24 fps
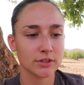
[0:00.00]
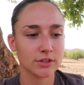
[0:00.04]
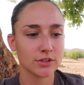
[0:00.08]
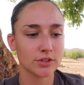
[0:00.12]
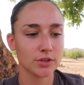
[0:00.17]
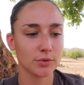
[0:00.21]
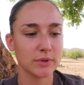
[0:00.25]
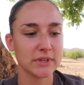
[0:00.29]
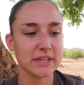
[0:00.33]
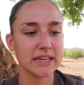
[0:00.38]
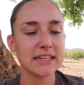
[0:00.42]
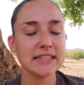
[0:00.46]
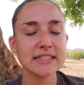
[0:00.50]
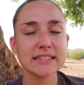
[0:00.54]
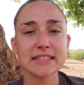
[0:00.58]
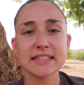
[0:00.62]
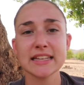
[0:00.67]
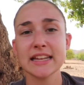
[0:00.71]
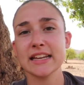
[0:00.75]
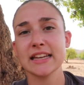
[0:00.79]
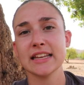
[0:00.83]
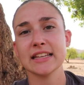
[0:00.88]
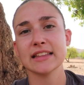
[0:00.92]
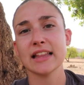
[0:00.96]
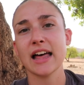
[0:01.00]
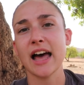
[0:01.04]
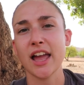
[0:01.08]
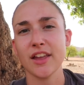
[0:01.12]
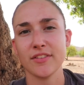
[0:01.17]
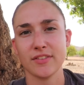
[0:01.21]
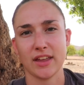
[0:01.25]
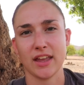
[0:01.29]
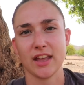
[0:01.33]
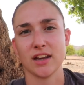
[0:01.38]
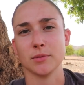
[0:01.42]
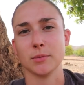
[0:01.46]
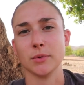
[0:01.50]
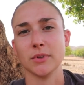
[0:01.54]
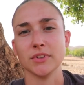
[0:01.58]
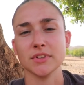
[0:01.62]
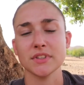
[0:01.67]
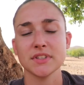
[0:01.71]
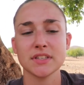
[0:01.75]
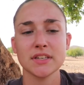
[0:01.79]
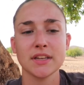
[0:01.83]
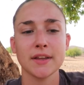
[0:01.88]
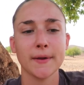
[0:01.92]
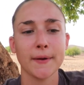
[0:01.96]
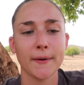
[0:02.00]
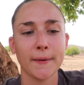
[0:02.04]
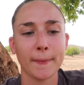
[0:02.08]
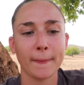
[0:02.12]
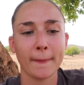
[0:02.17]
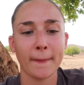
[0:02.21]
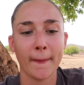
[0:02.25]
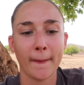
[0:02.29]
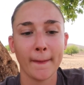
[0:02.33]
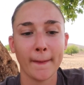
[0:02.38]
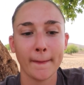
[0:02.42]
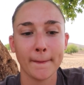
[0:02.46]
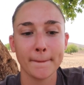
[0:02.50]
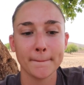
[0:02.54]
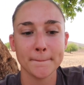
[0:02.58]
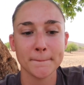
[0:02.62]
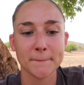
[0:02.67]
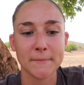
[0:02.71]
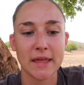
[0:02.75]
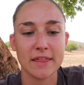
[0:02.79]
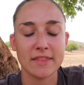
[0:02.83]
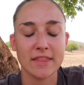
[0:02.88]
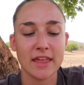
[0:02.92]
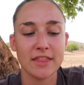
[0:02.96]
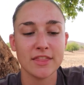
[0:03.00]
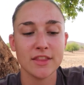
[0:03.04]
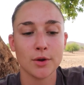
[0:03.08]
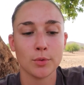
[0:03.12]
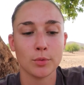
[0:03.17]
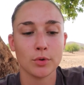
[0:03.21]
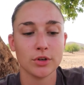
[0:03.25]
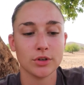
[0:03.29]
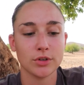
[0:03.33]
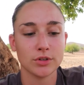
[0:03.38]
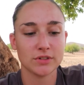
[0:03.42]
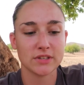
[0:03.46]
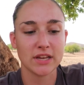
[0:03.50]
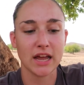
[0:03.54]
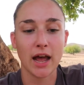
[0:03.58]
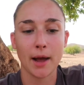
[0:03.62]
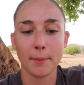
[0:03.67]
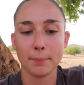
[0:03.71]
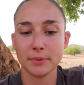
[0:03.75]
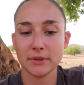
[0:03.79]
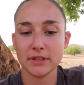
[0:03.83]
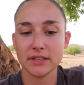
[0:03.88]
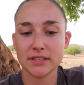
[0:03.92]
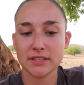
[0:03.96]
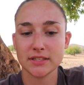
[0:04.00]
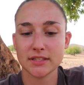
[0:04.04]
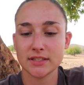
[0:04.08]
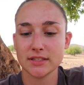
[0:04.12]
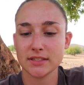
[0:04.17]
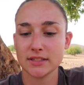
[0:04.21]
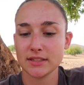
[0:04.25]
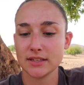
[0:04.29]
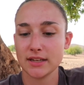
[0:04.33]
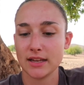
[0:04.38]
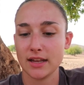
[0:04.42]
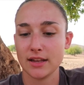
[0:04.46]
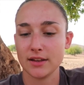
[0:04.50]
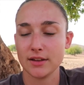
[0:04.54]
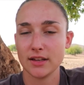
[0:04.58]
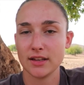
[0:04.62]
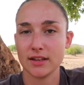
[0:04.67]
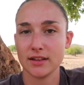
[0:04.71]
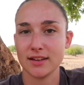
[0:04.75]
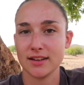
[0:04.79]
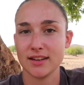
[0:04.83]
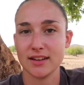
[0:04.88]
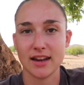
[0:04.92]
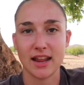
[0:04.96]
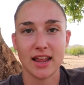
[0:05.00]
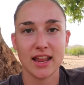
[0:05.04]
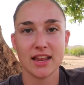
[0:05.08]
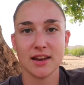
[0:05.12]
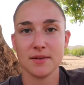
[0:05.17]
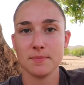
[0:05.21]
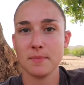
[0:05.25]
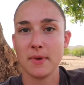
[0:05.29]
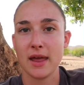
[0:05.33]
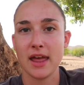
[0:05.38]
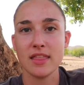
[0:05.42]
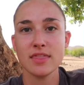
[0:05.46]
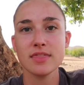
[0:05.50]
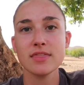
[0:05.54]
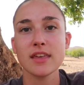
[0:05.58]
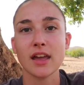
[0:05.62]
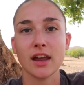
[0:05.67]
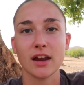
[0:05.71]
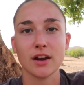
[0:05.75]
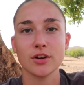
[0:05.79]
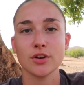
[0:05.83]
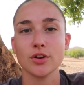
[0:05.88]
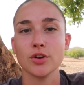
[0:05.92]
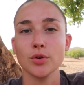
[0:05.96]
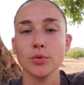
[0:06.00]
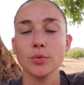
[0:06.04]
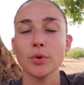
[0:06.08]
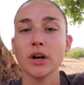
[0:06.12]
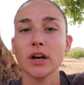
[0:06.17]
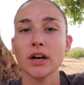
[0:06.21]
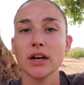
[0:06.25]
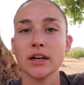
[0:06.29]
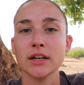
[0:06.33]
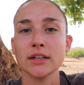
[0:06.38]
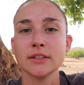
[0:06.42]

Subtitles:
So we didn't see any live animals. And then there were topless Ghanaian men there who